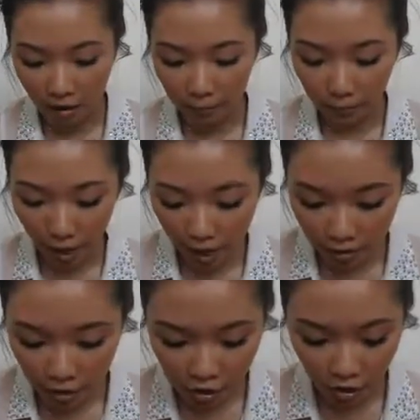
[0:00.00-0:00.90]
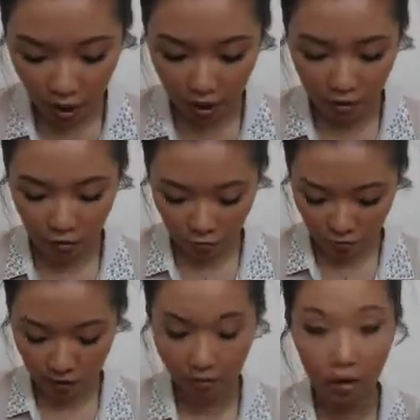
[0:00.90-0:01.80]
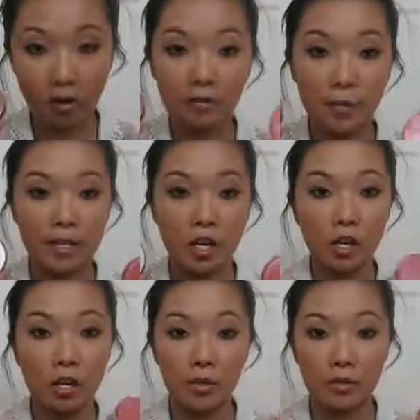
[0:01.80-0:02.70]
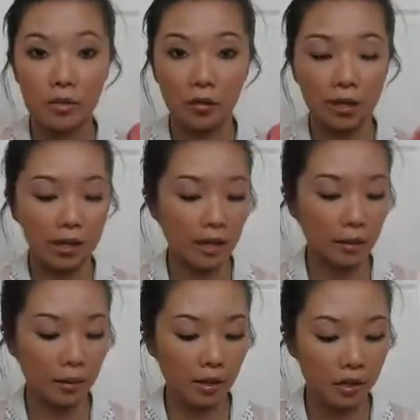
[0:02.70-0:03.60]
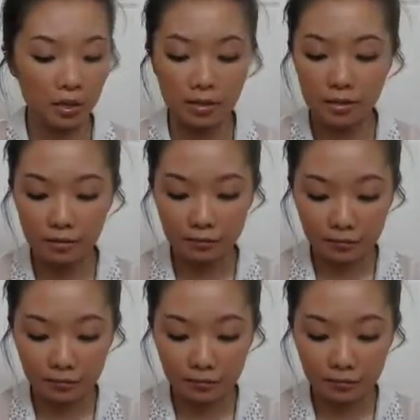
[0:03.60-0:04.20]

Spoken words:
Blush, I love my Tarte Amazonian Clay blushes.